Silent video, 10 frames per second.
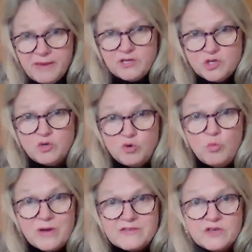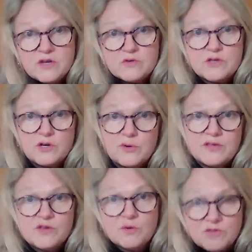make sure you whisk your
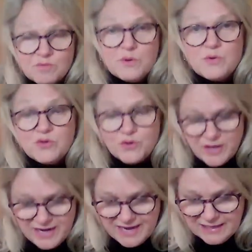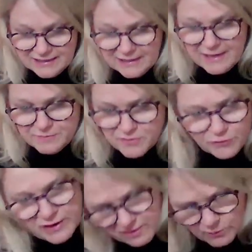slurry so it's smooth, you're going to get little lumps
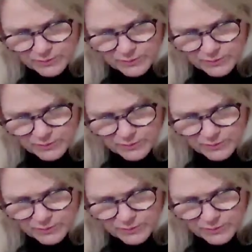of flour.